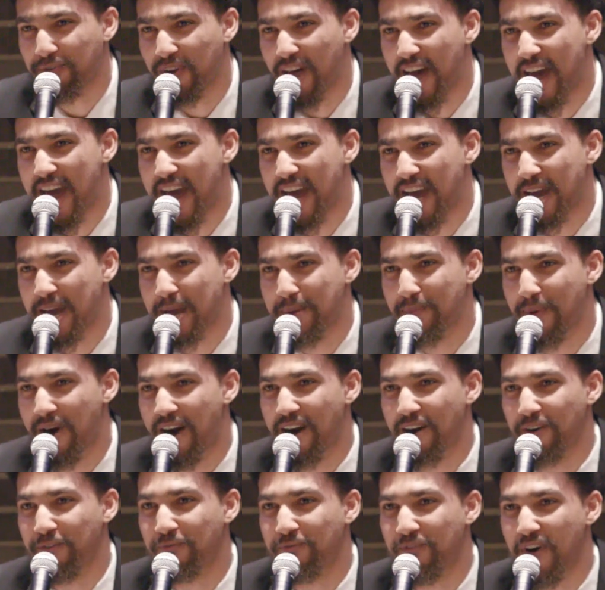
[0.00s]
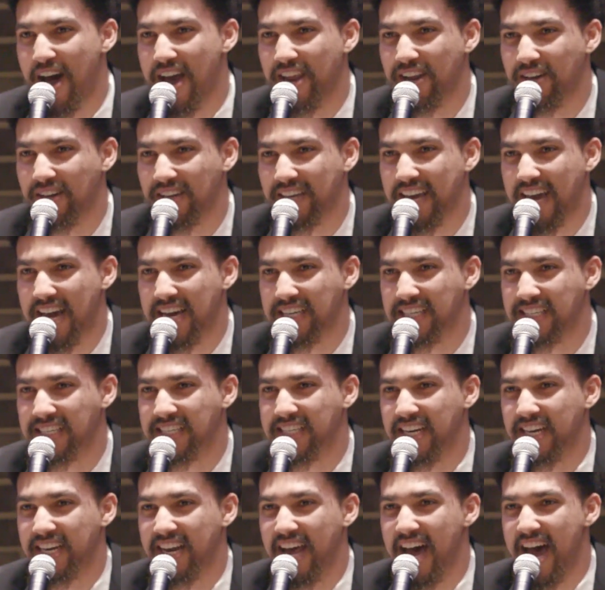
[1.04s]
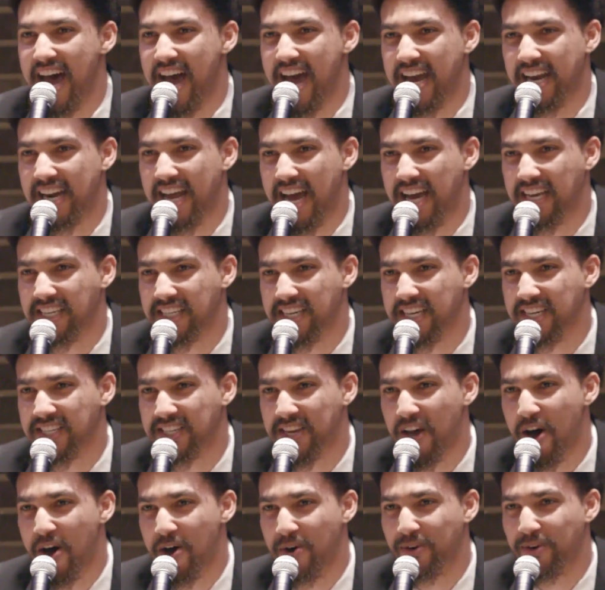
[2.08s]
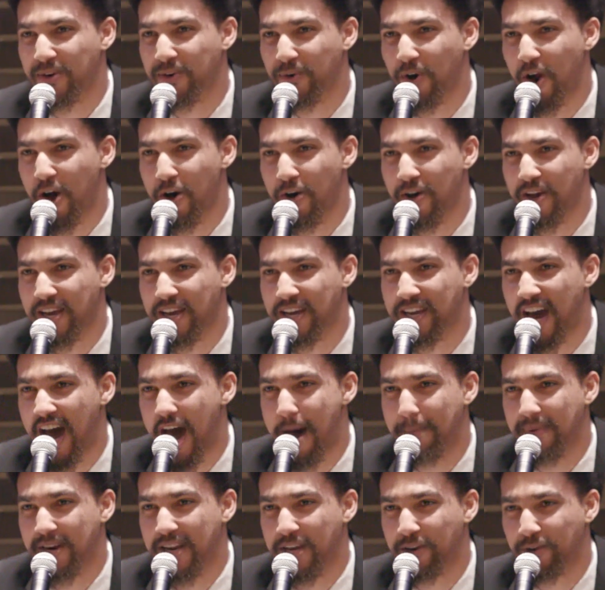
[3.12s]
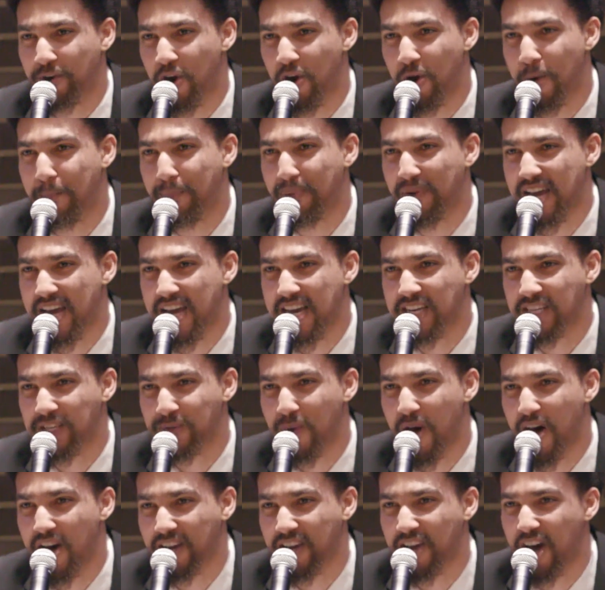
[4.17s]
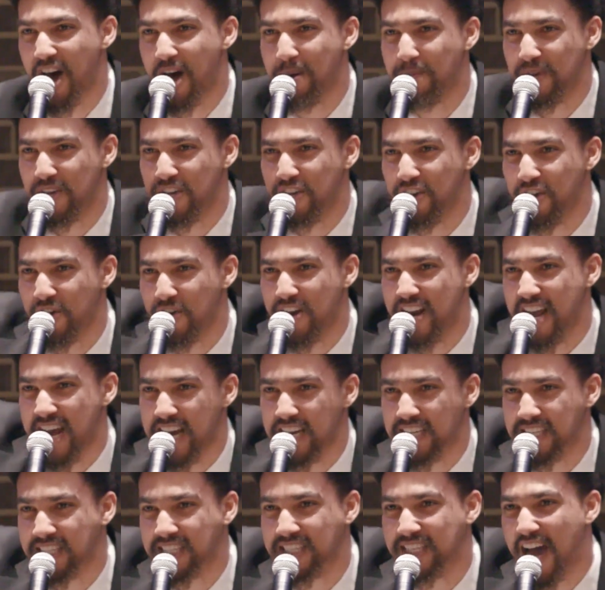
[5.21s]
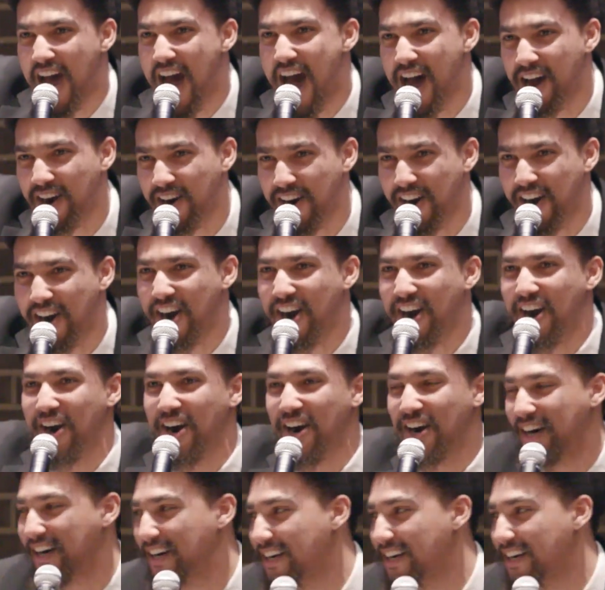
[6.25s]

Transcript: Flame. Our final guest tonight has his own growing comedy group. Please welcome Younis Dhaher.